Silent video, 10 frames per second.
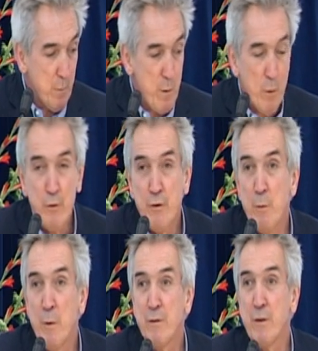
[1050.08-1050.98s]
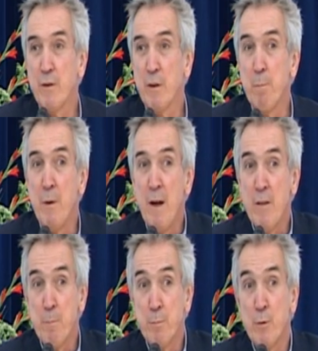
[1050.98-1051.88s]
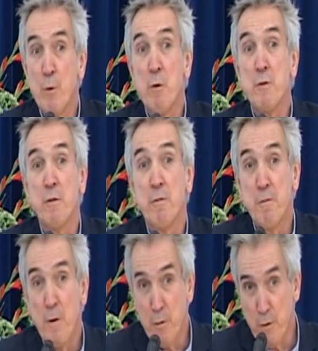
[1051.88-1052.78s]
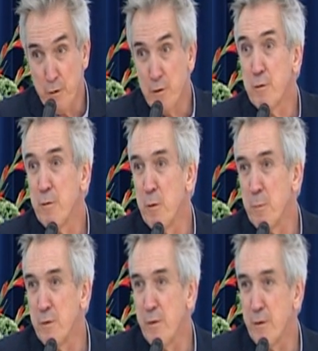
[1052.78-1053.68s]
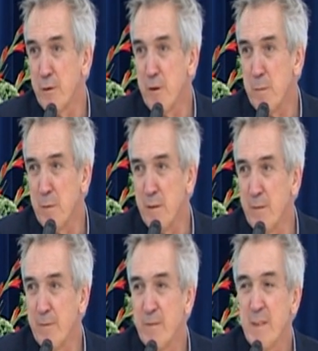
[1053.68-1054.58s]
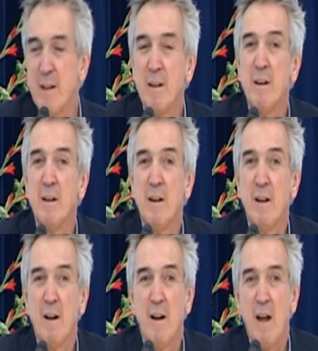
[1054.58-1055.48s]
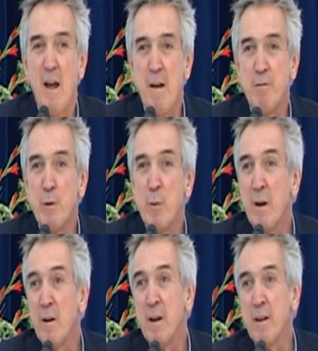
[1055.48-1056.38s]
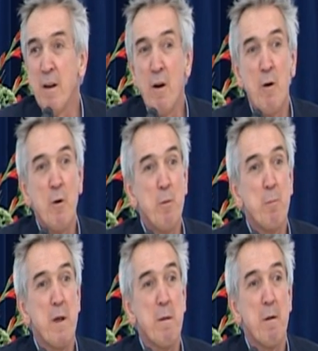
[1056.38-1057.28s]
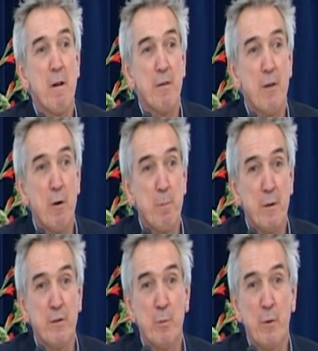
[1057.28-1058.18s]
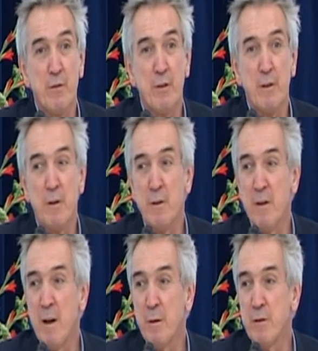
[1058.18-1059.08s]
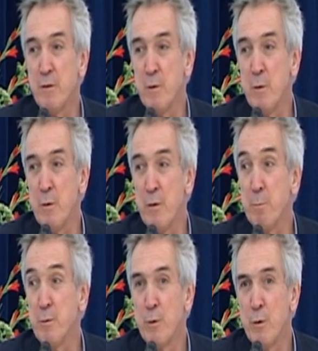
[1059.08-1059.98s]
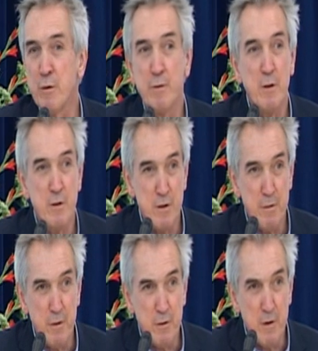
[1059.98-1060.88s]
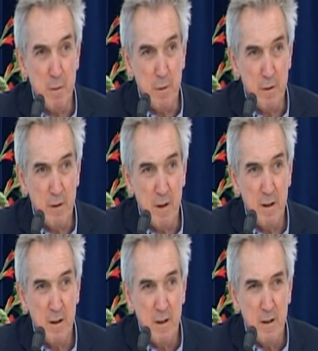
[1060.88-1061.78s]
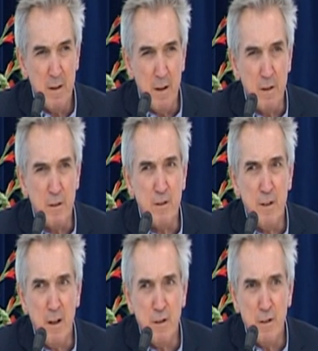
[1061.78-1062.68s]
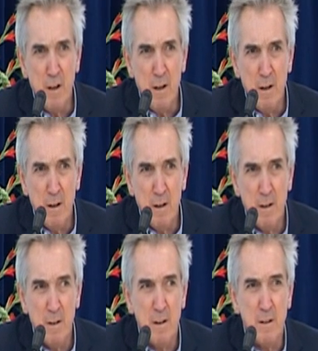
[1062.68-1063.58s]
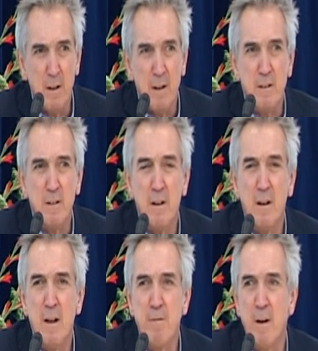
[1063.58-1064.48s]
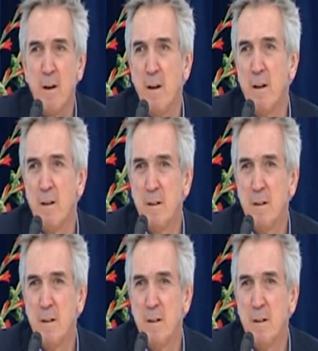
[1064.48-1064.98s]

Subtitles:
We also wanted to compare the broad and focused forms of the treatment. Everywhere I go, therapists want to learn how to do the broad version of the treatment. It's sexy, it's clever,